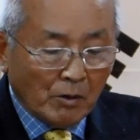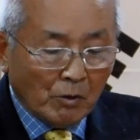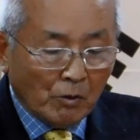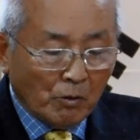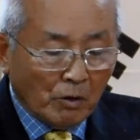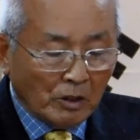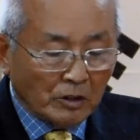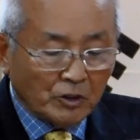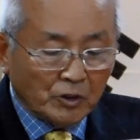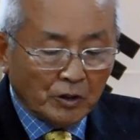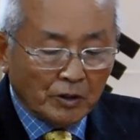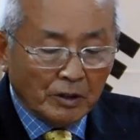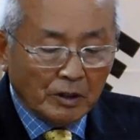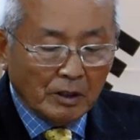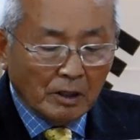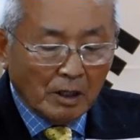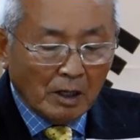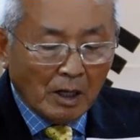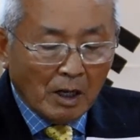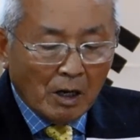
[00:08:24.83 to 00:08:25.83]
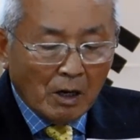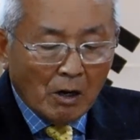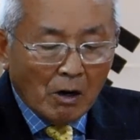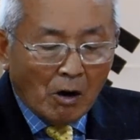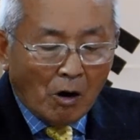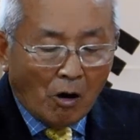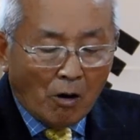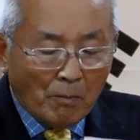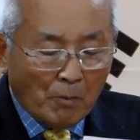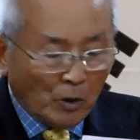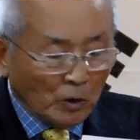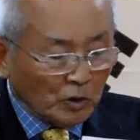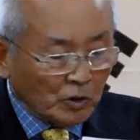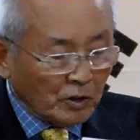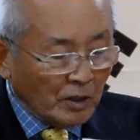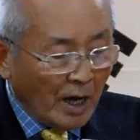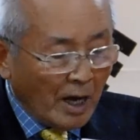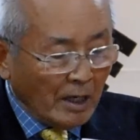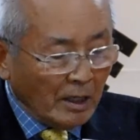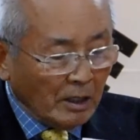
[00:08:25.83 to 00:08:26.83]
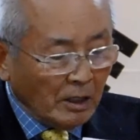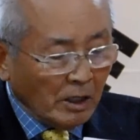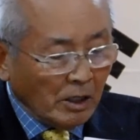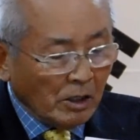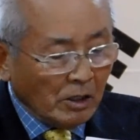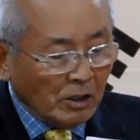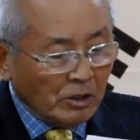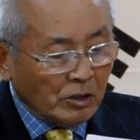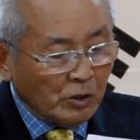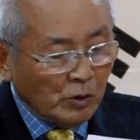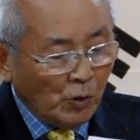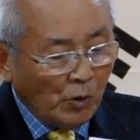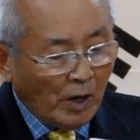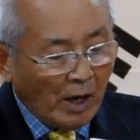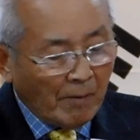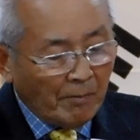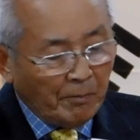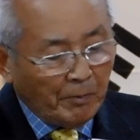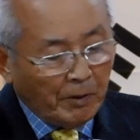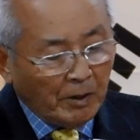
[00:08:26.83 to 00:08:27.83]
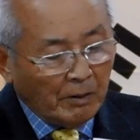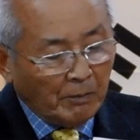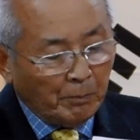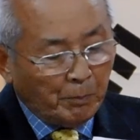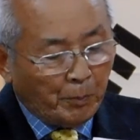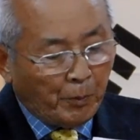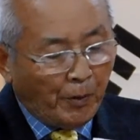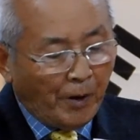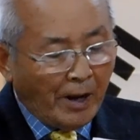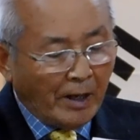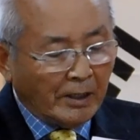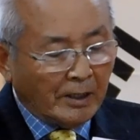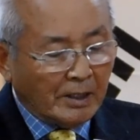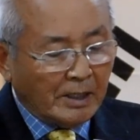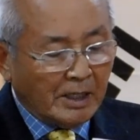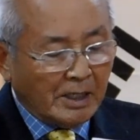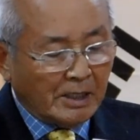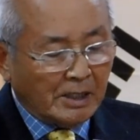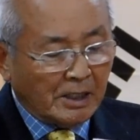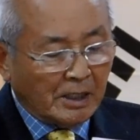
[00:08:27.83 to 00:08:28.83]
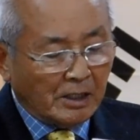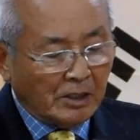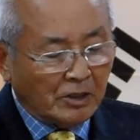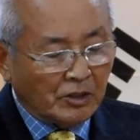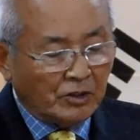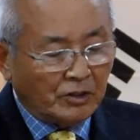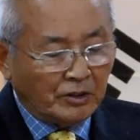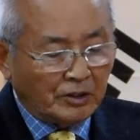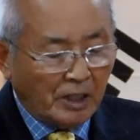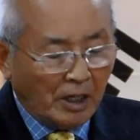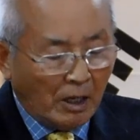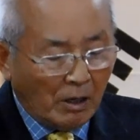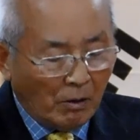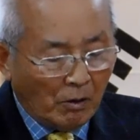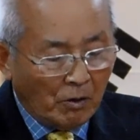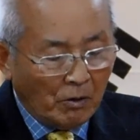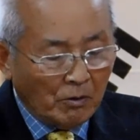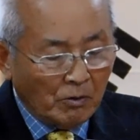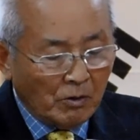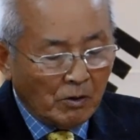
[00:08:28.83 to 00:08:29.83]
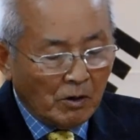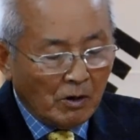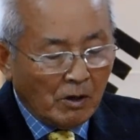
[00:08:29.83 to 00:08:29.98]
Questioned, "Almost 90 years you have been practicing cello,